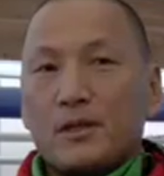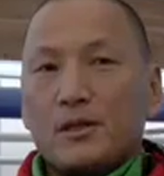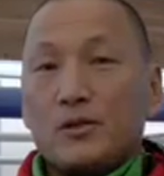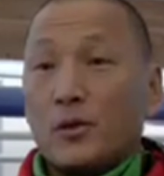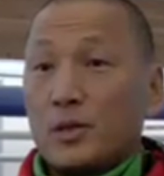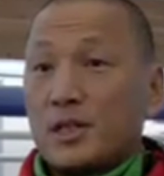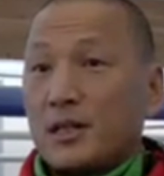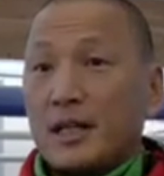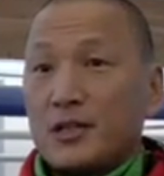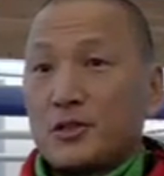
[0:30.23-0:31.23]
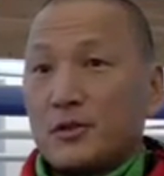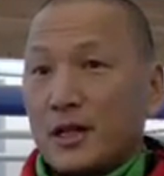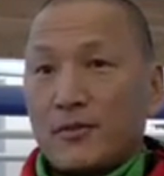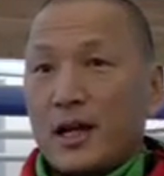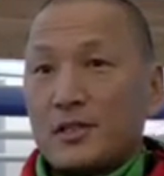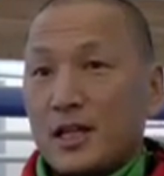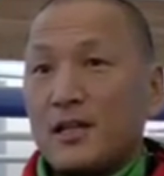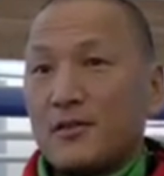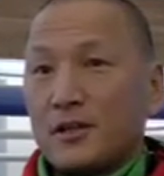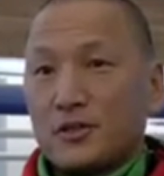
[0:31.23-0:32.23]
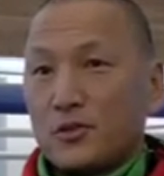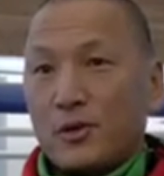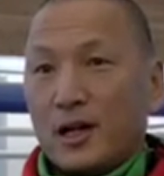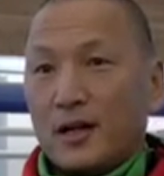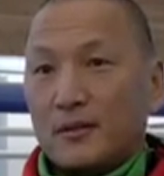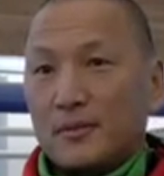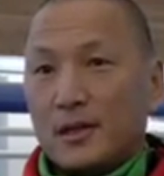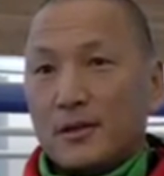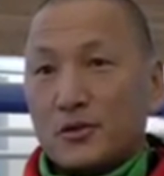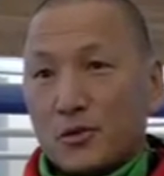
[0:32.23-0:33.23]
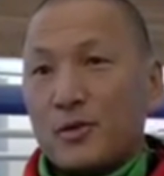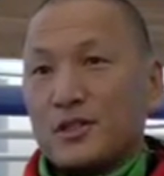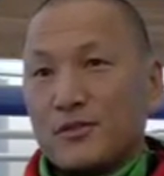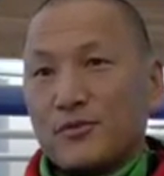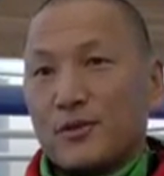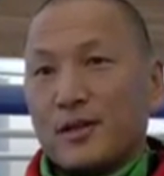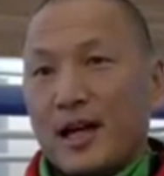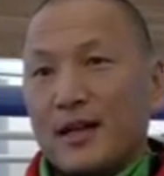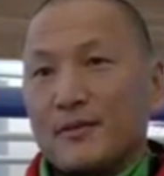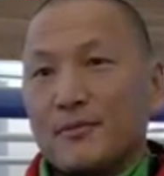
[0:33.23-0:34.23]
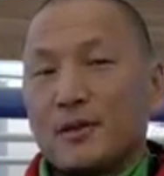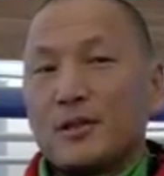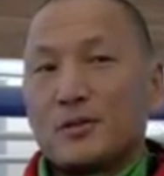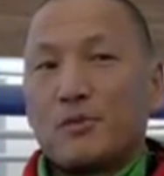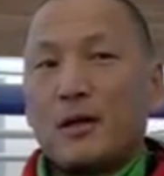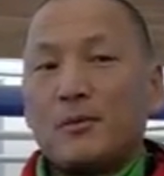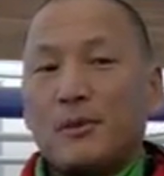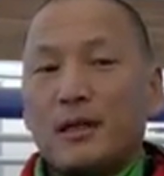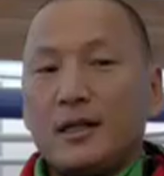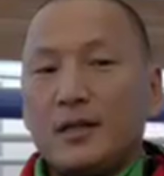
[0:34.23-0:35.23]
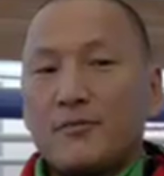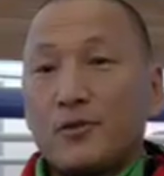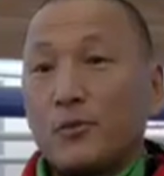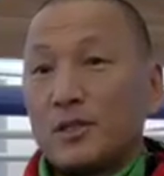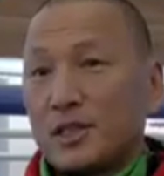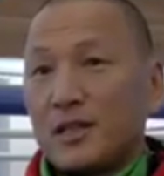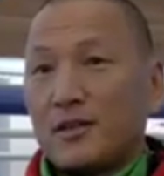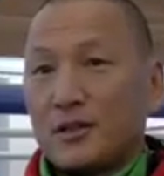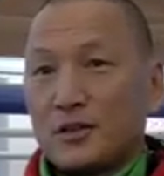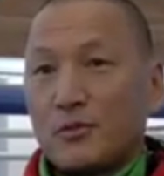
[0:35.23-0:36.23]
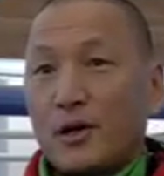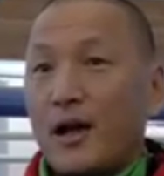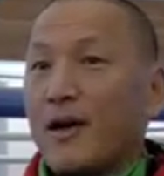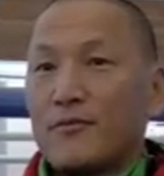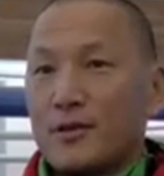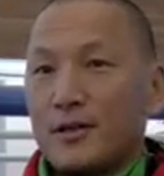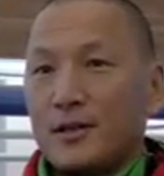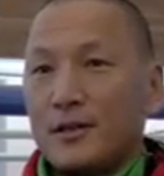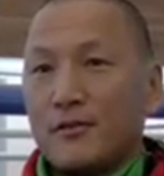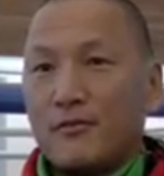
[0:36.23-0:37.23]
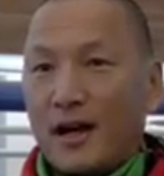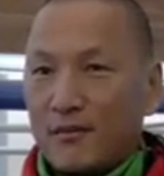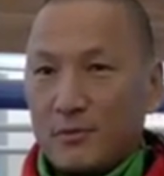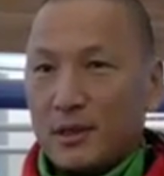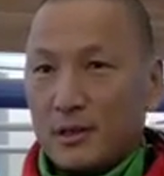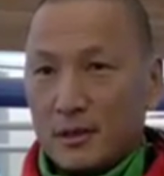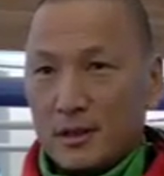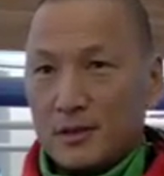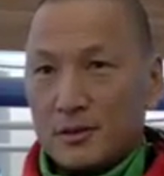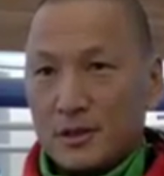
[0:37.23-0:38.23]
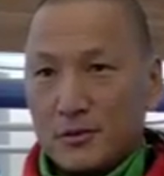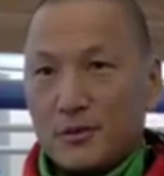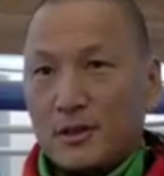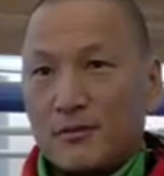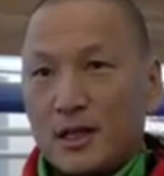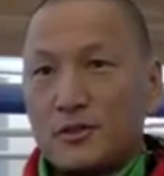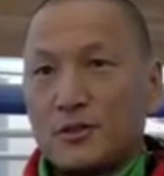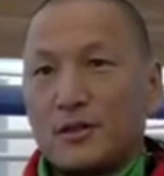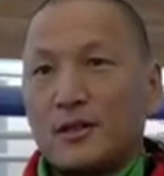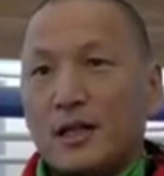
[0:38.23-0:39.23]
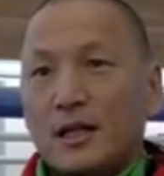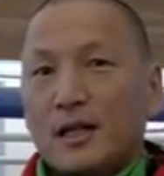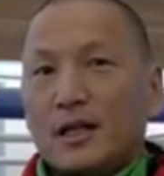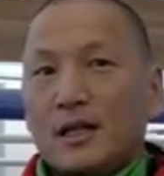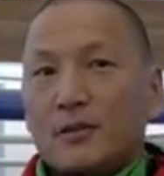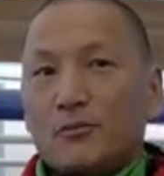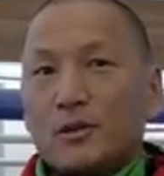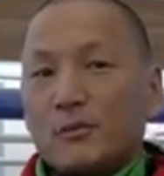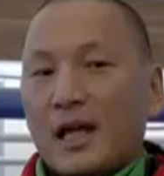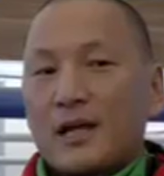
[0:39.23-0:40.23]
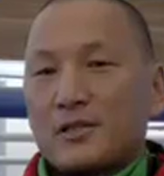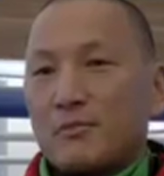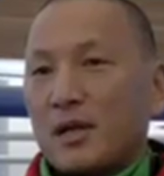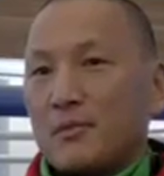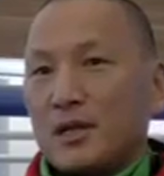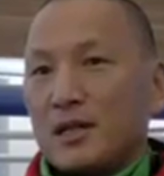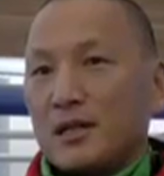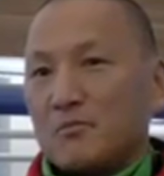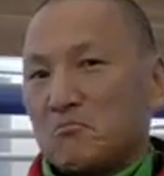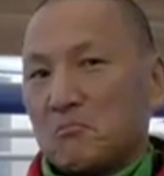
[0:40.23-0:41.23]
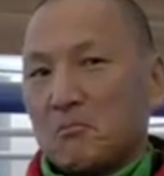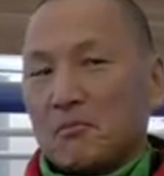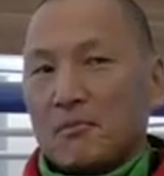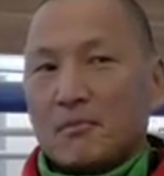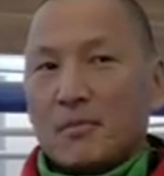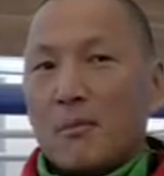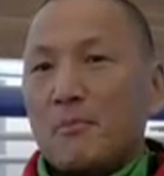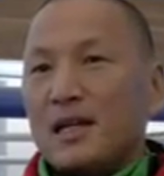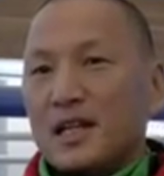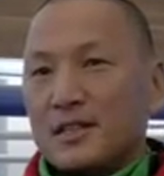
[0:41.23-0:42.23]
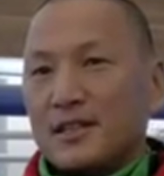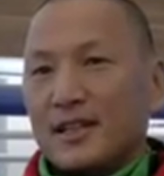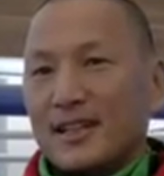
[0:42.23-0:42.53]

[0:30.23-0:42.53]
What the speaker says: You notice that nature never has anything square. There's a reason for that, because probably if there was anything square ever in the 5 billion years history of nature, it would lasted maybe a minute,